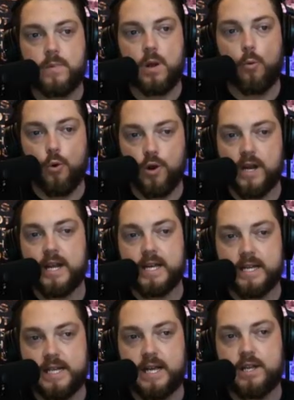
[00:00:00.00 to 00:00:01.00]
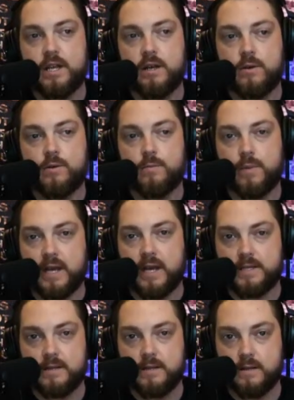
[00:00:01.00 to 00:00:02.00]
we're going to continue,
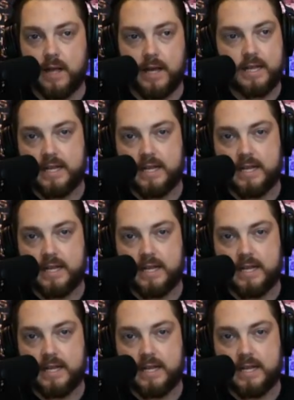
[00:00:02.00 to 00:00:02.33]
because like the